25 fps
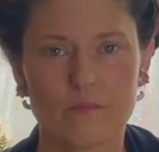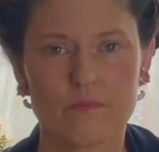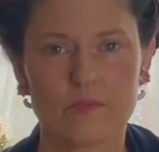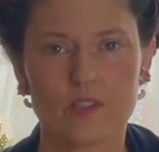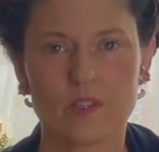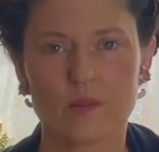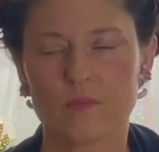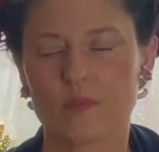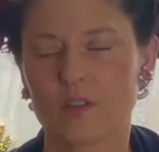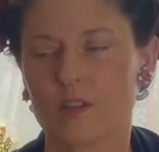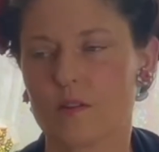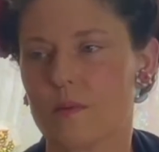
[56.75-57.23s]

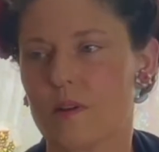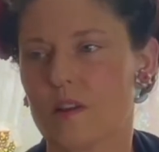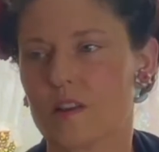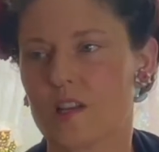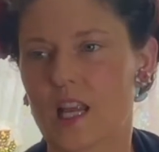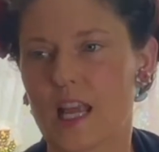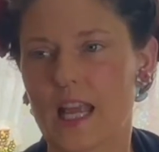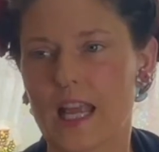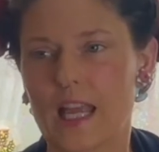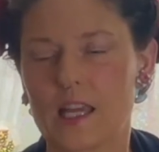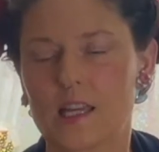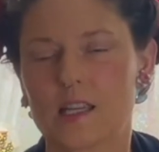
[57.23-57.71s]
something about
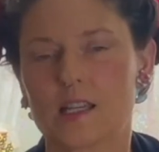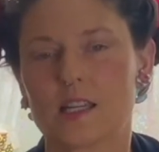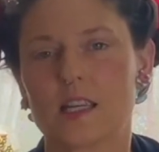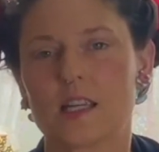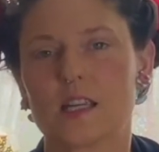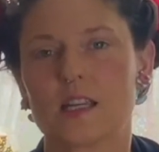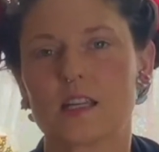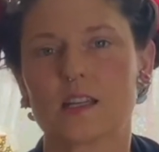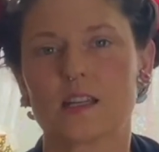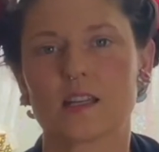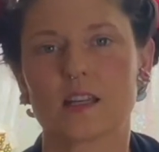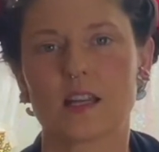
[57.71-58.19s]

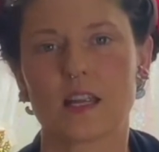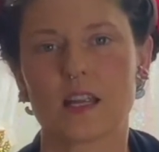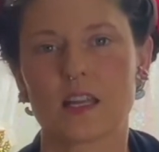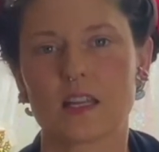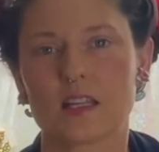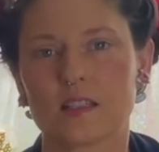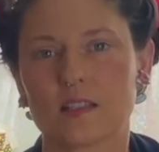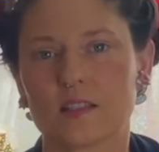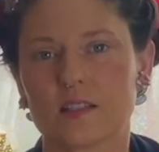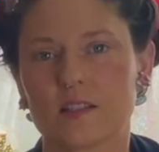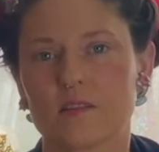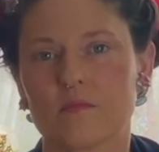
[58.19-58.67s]
Annie and Handsome,
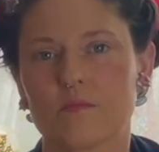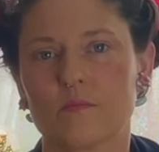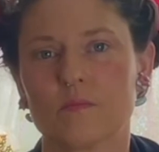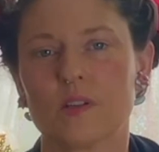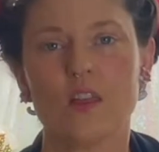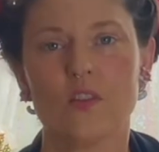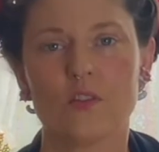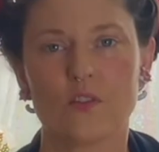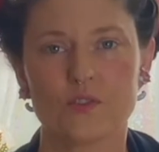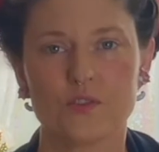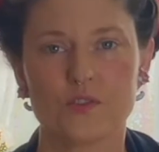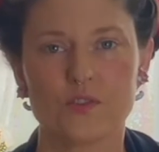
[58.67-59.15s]
and
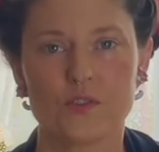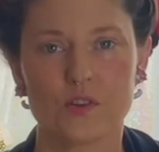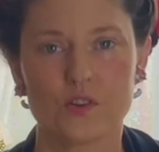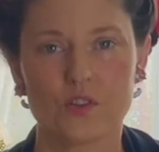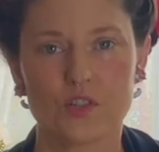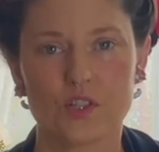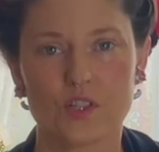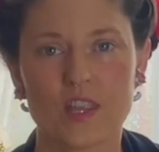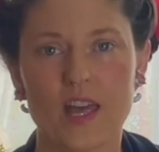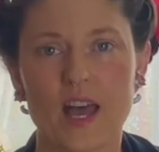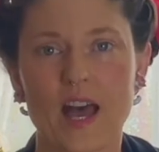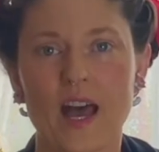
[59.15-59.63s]
they'll
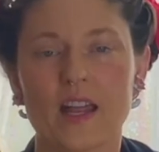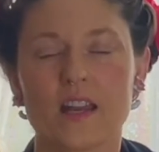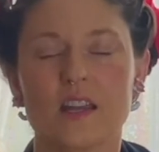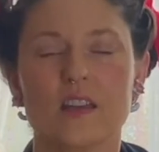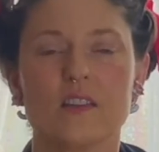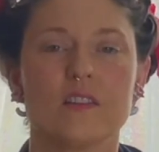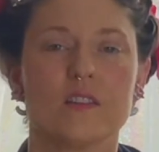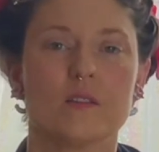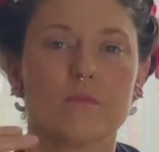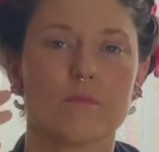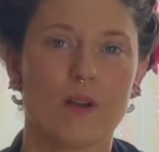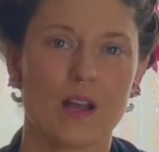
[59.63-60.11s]
search that and
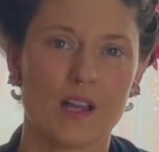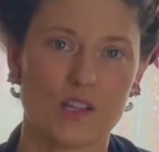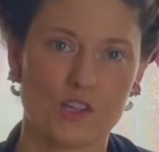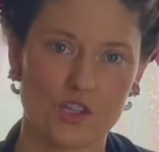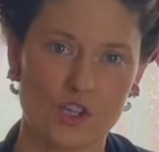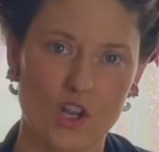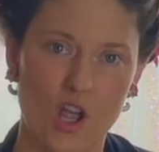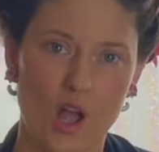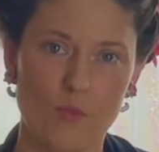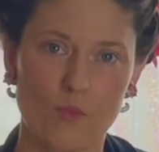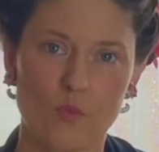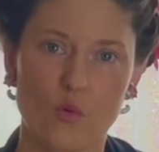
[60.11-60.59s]
then my
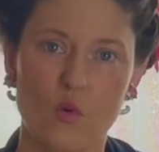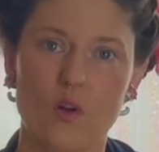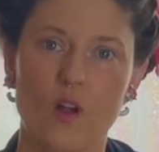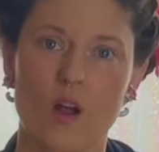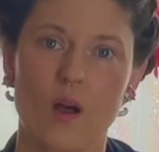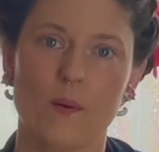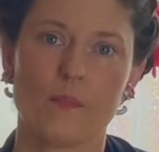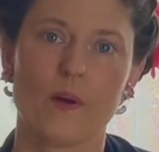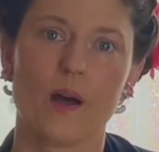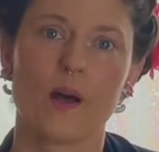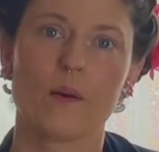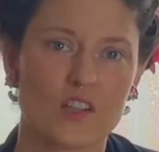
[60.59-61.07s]
shop will come up.